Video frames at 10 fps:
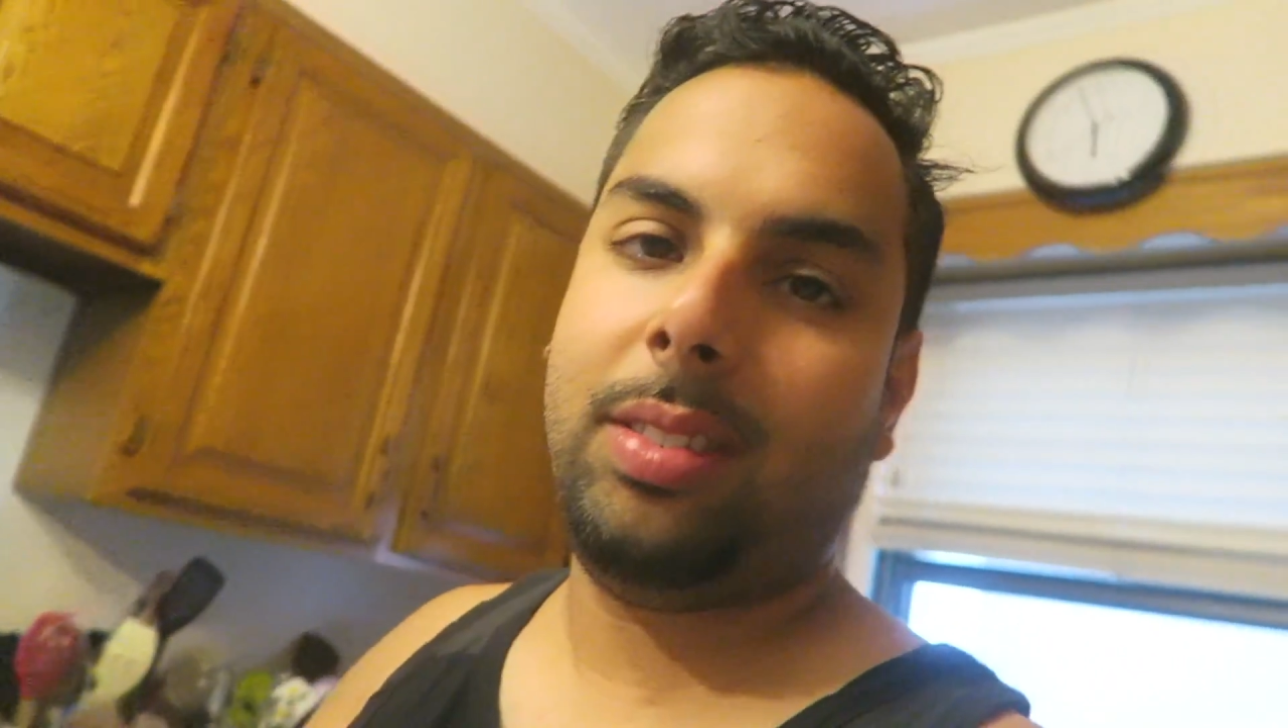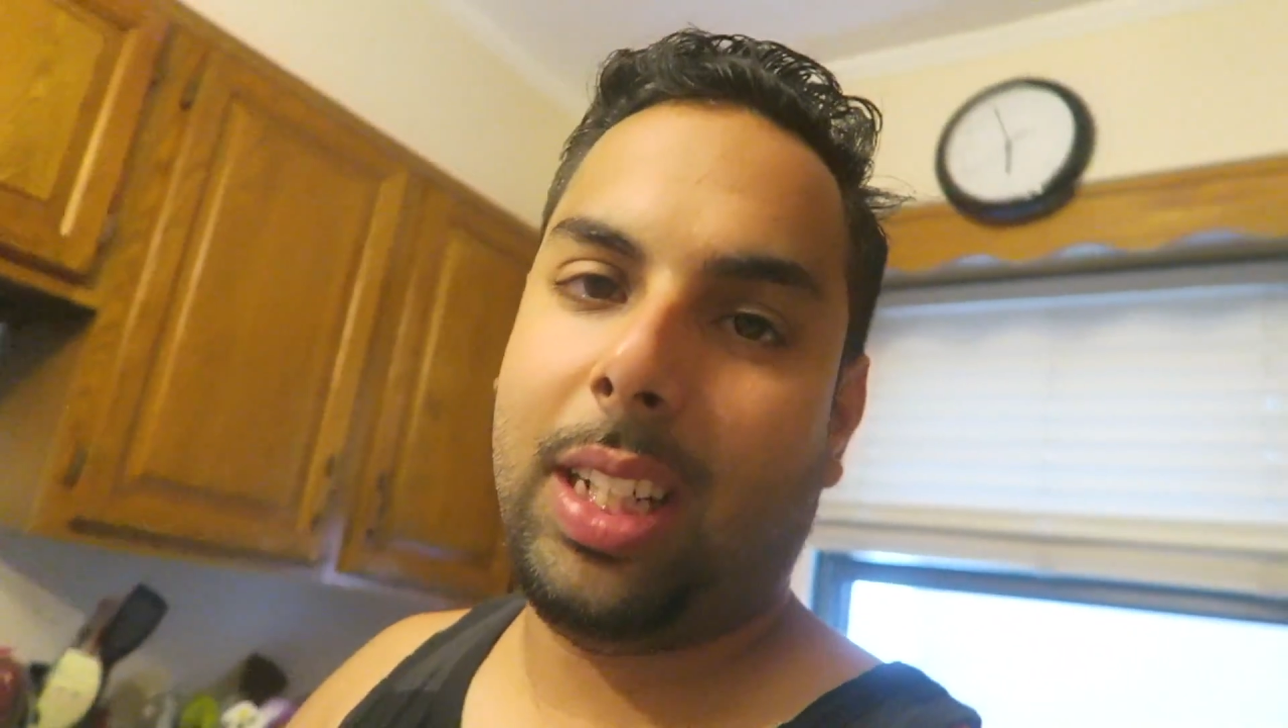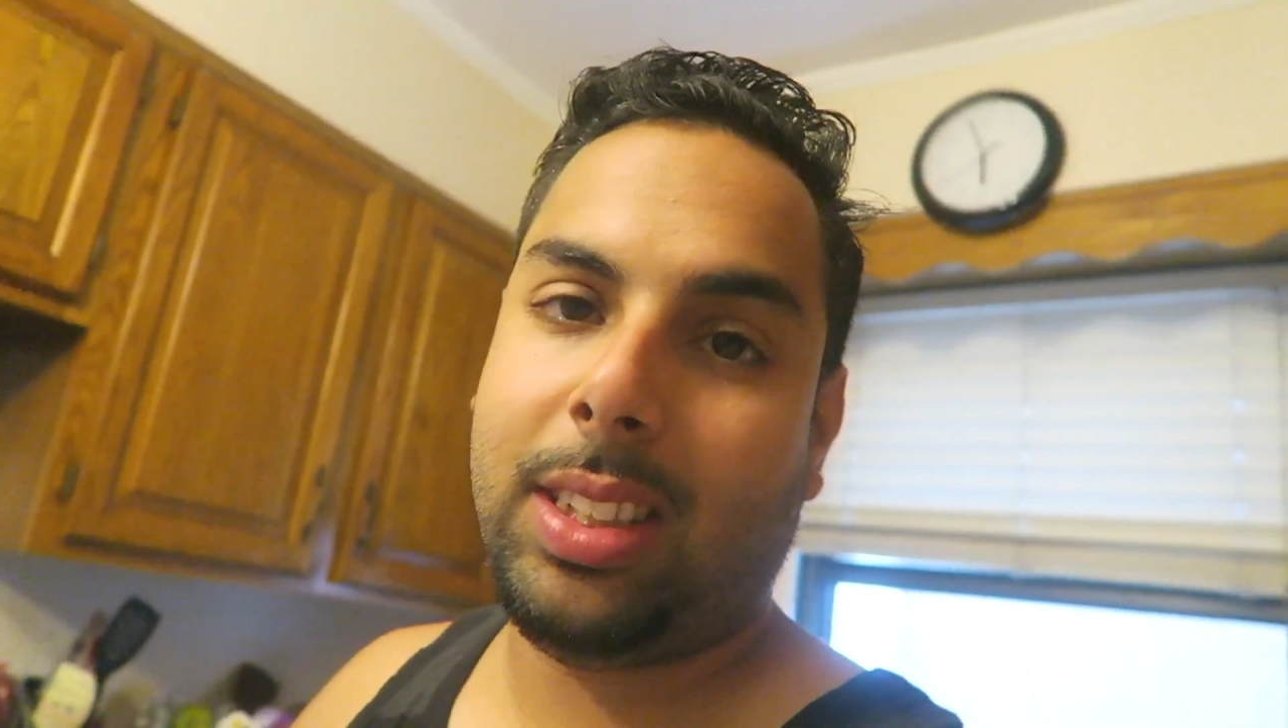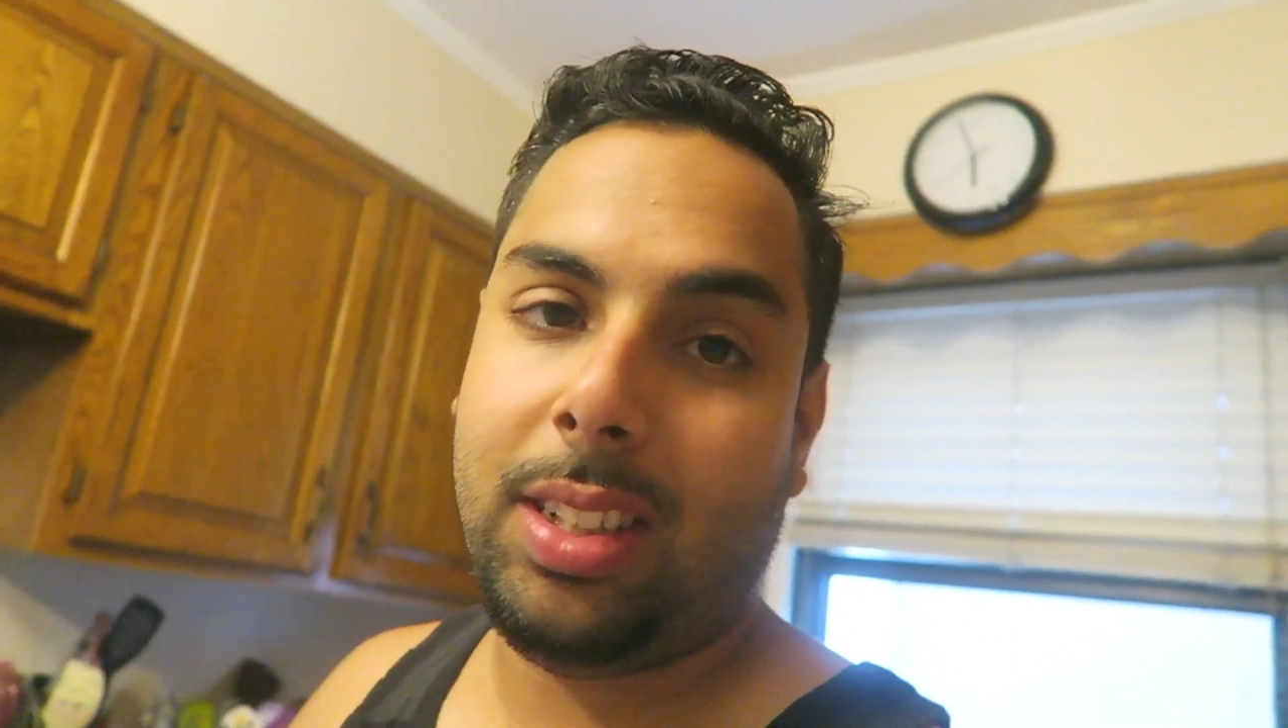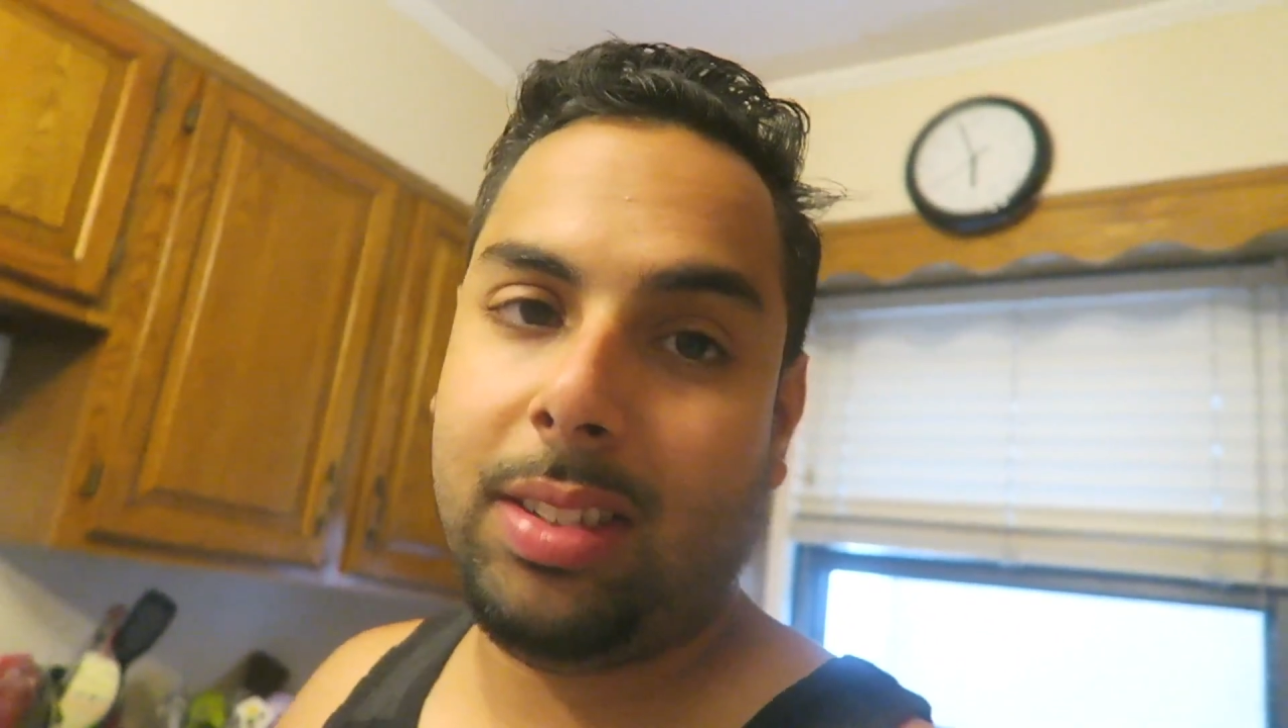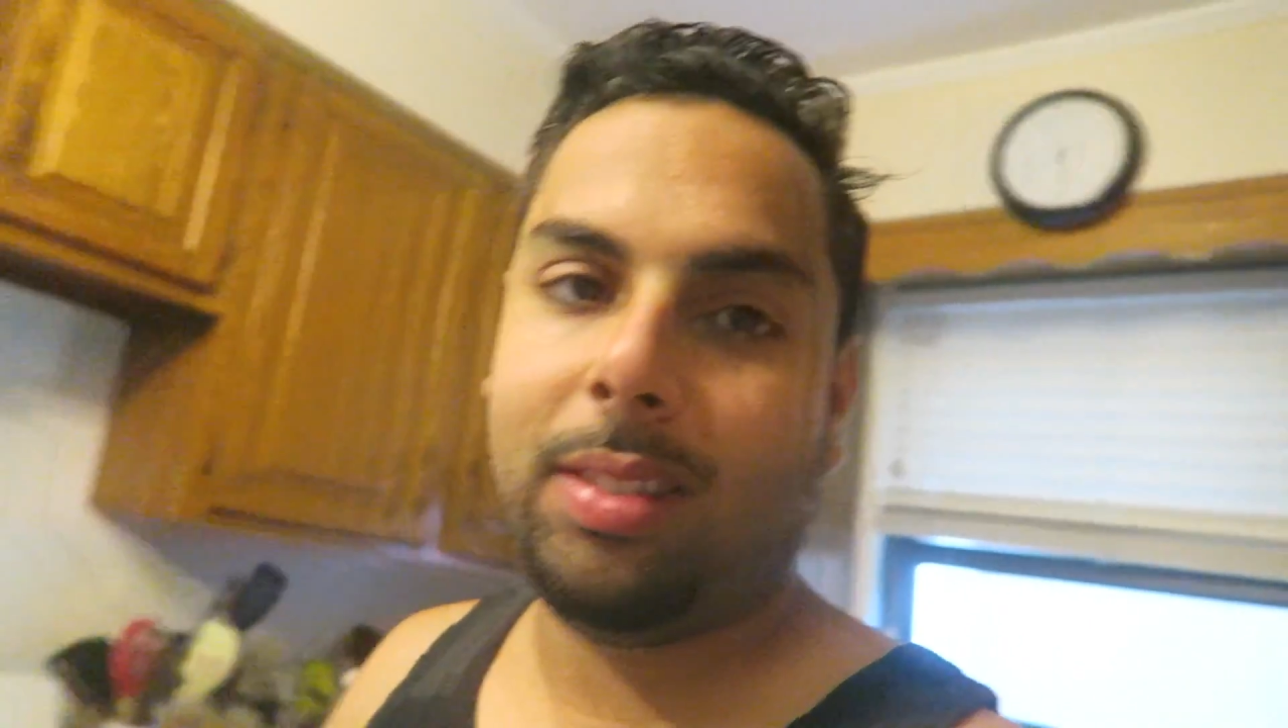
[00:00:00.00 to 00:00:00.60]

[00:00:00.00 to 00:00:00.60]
That's it.